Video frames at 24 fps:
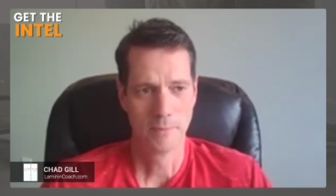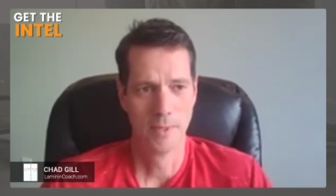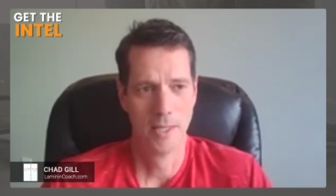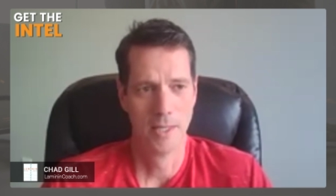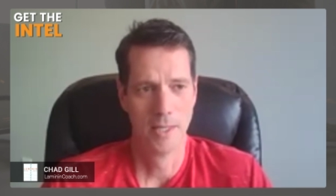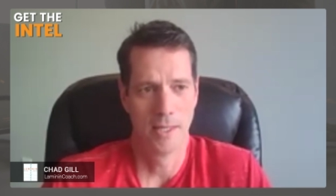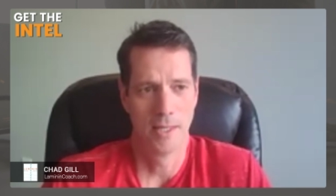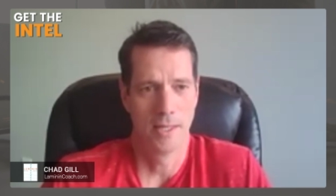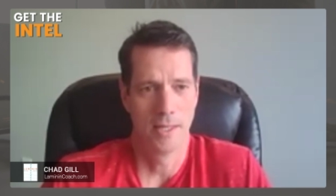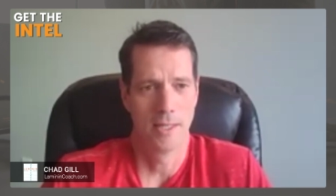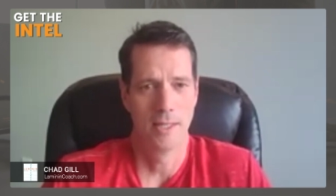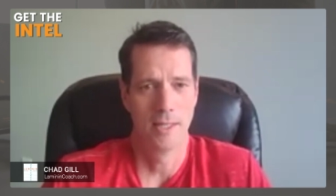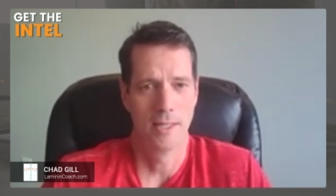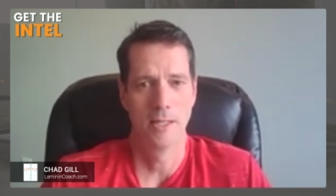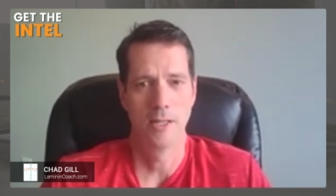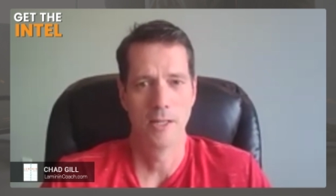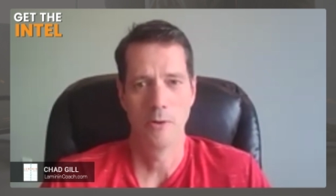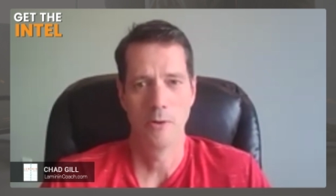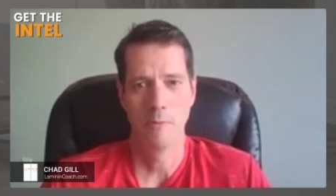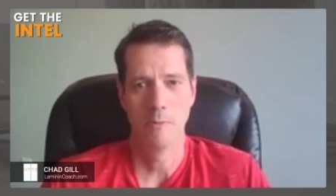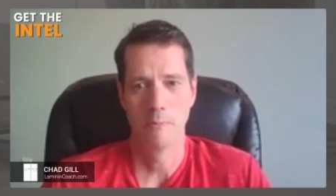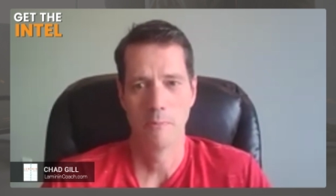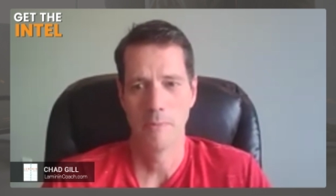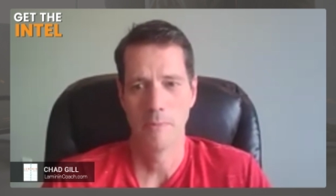And, and, you
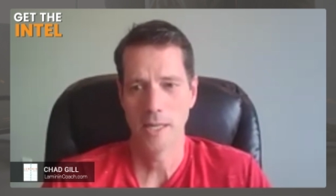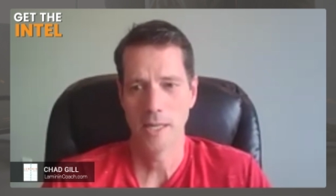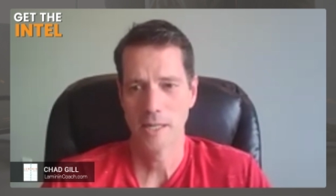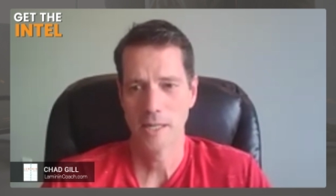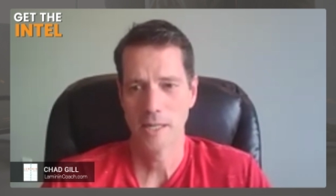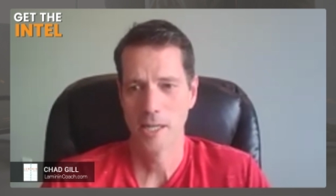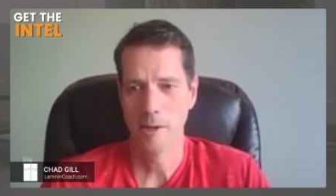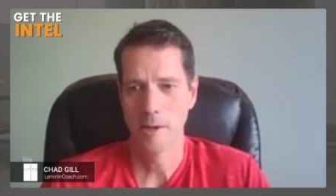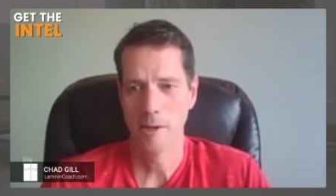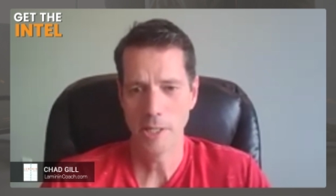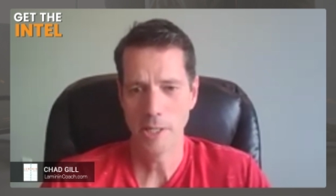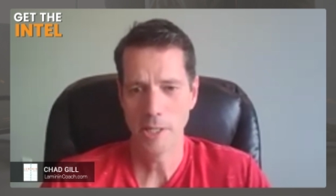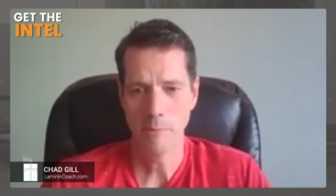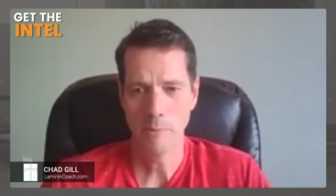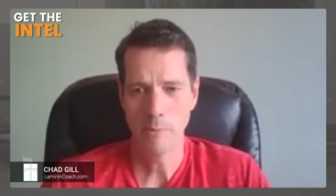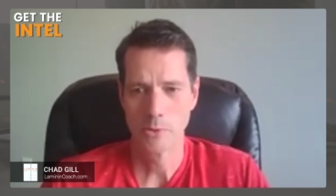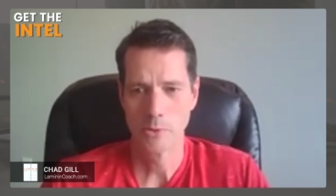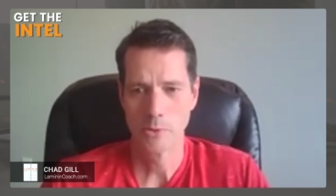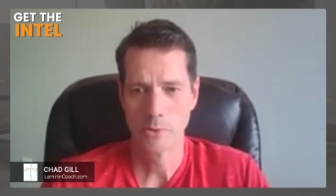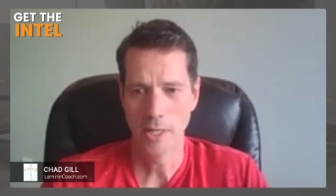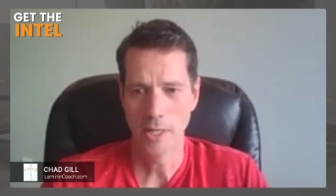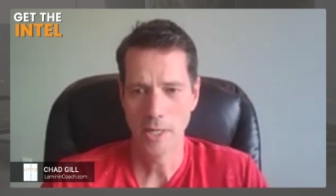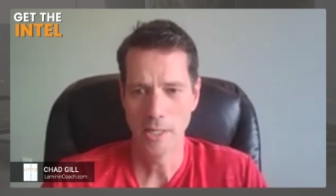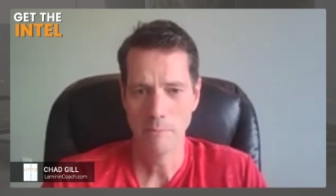know, my company
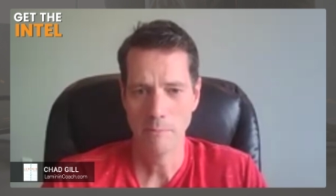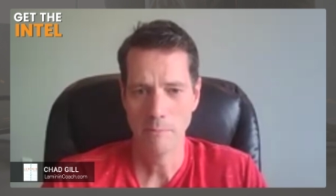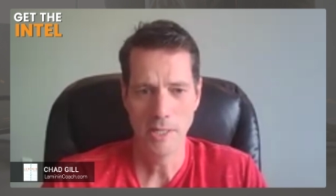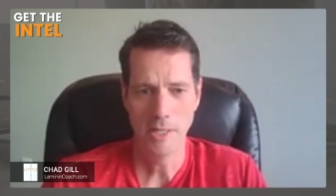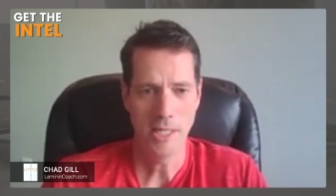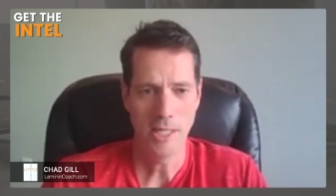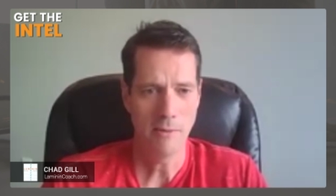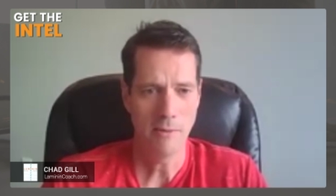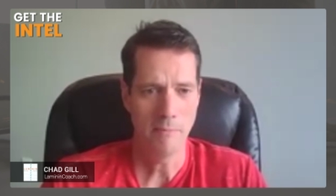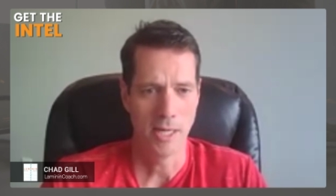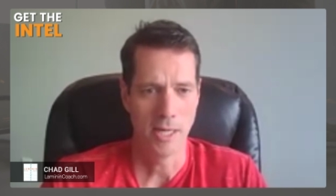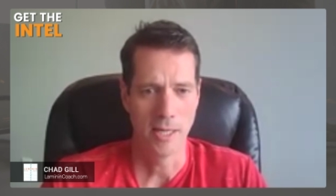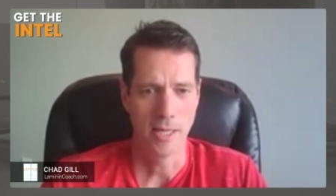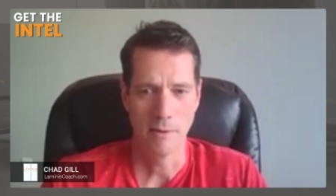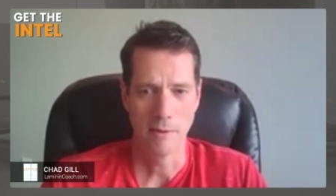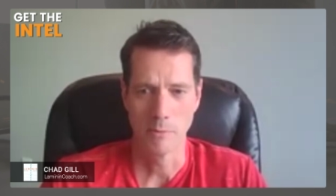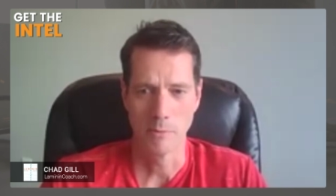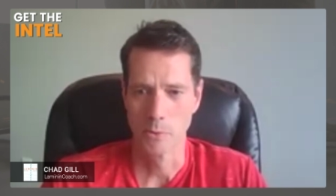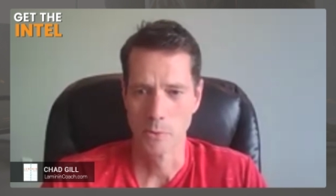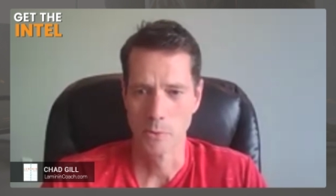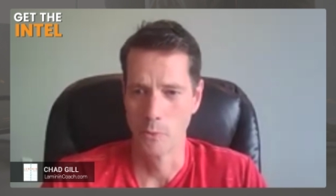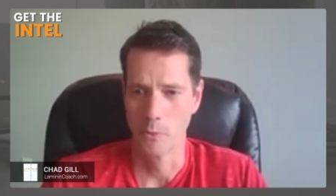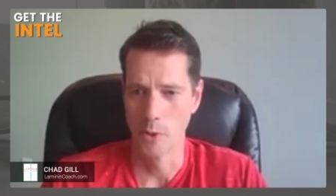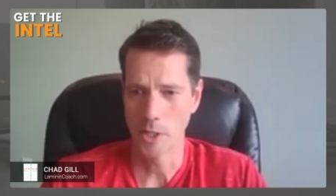was running me, my, I
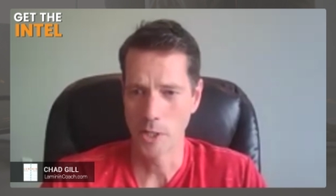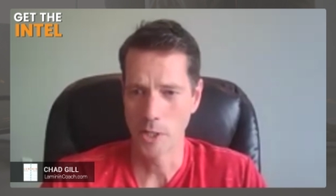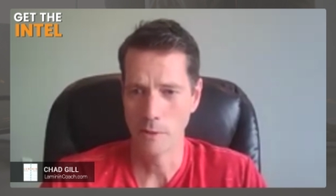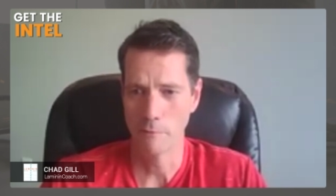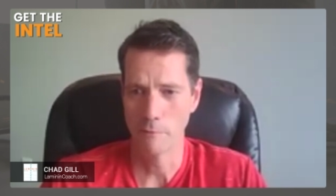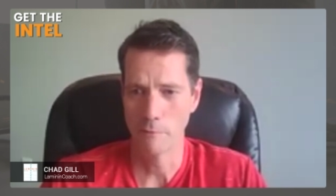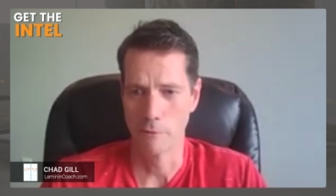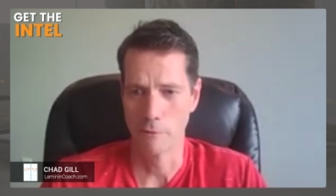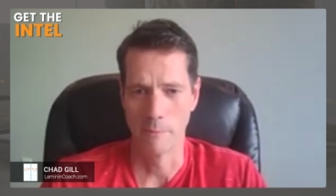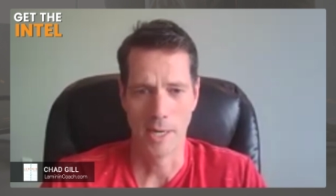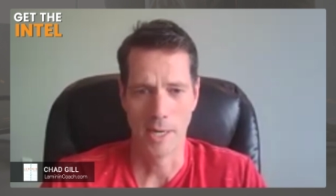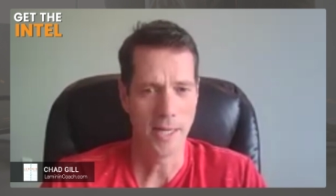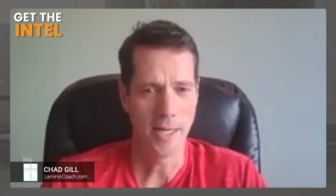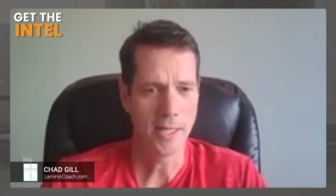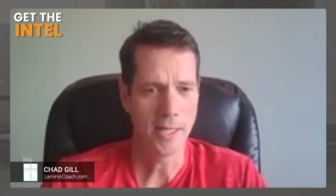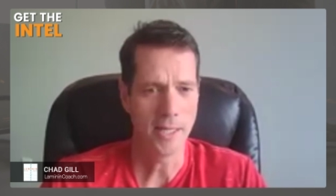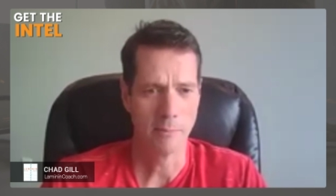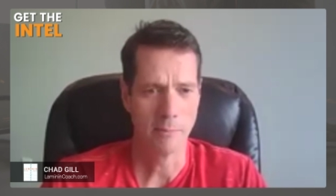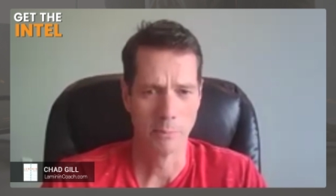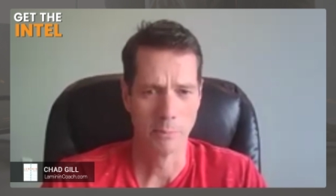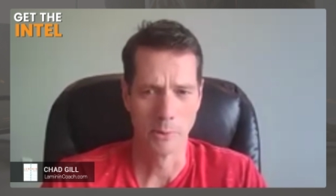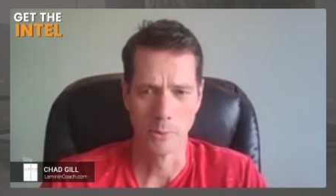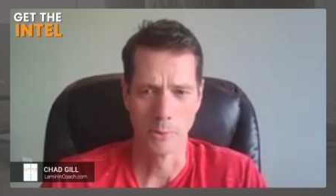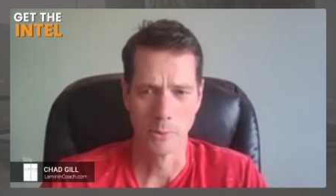was working for my
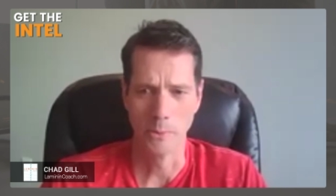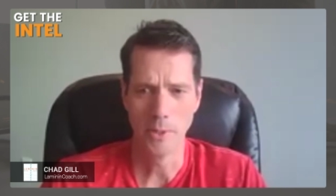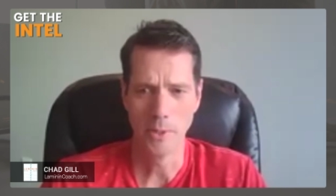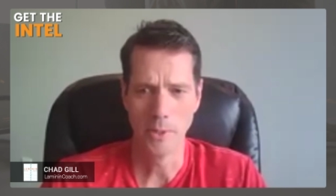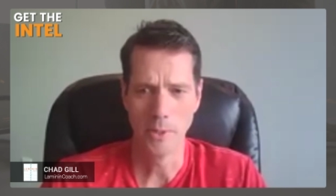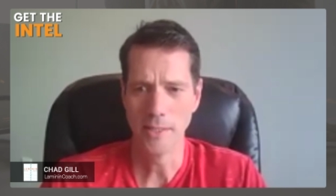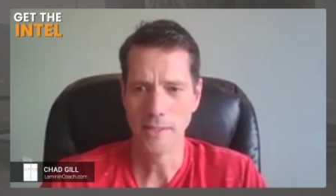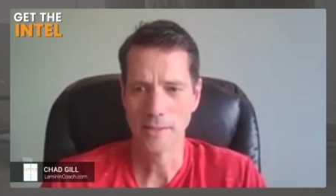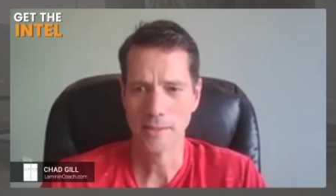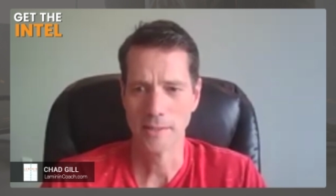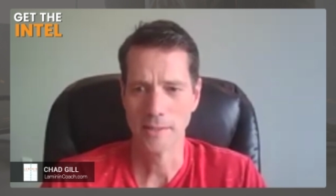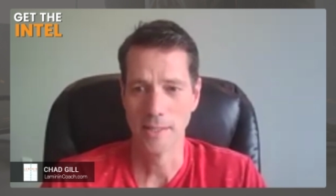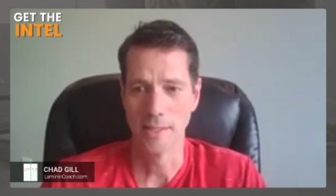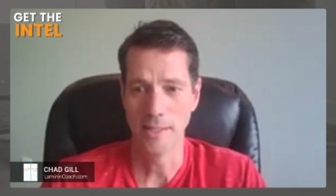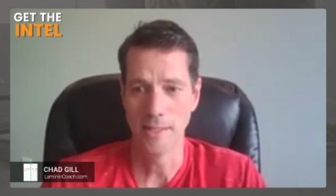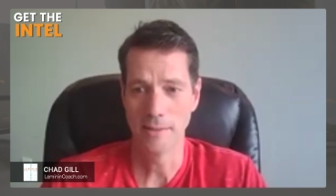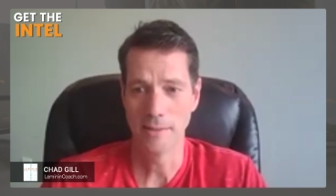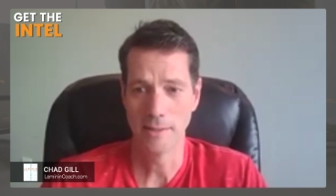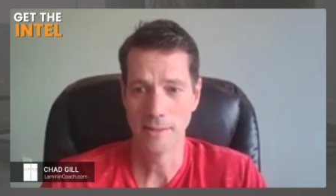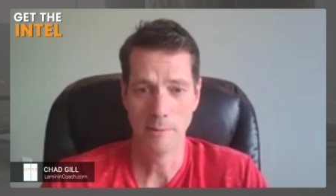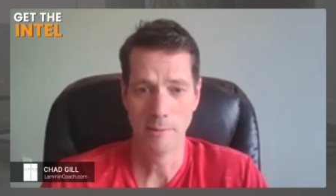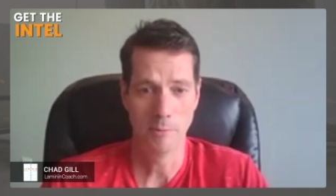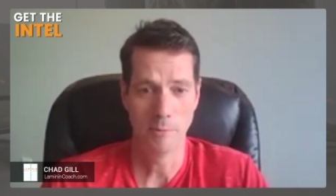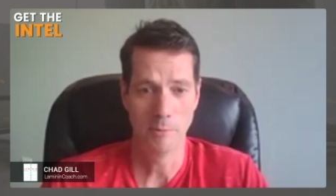employees, and they
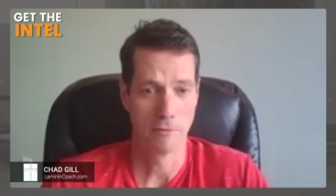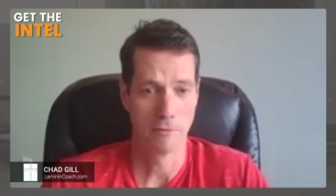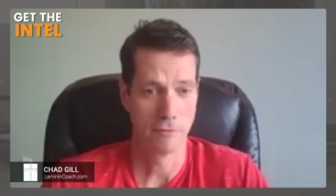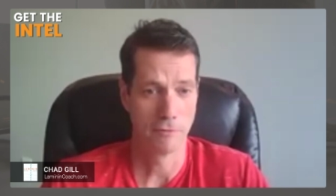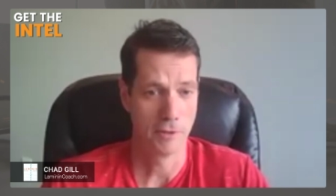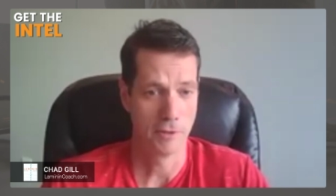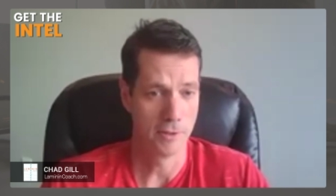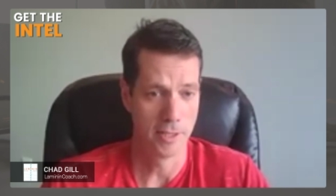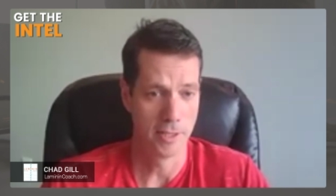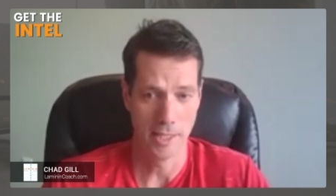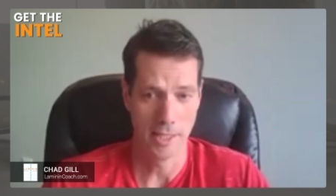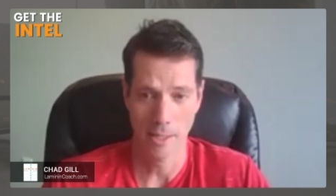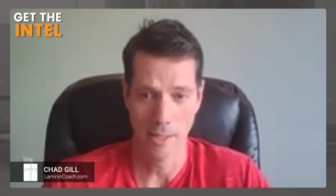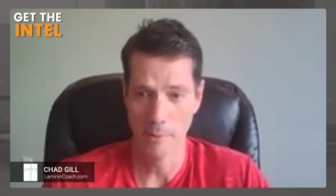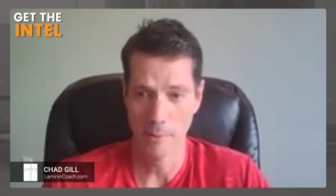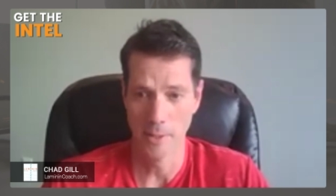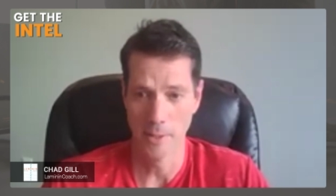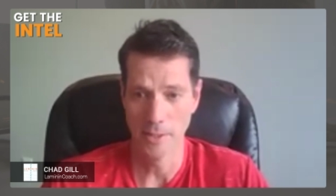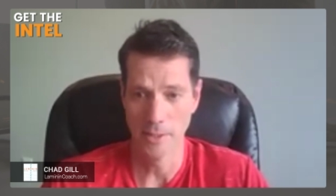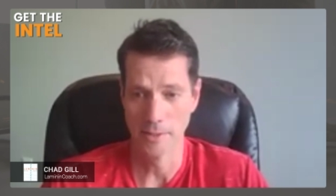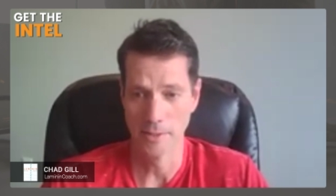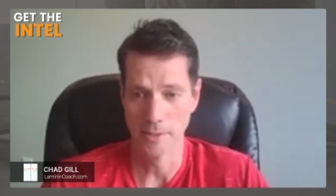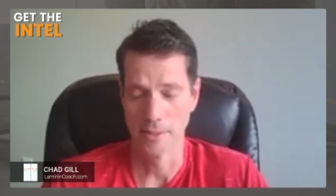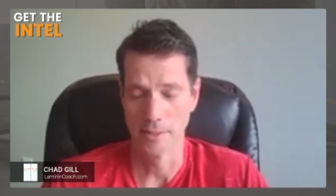seemed to feel like I
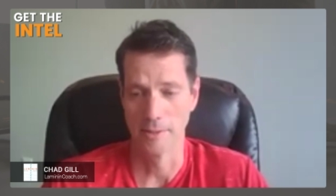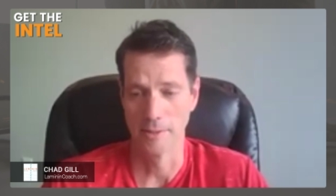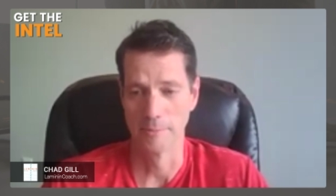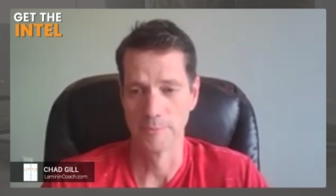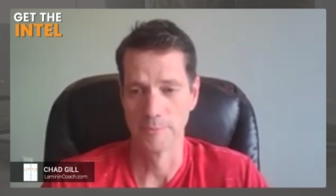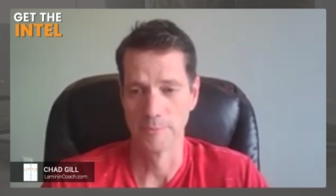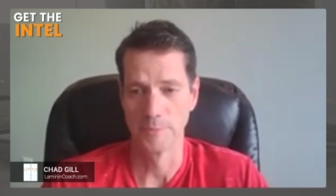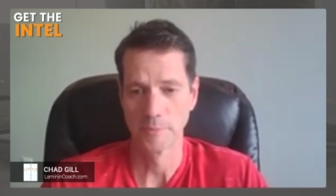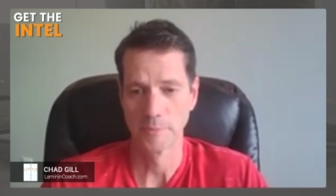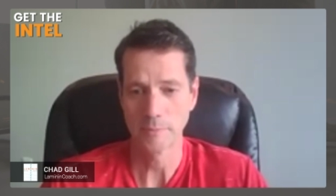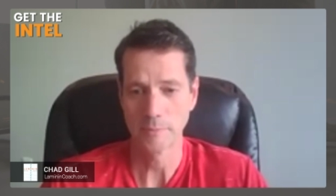was. And,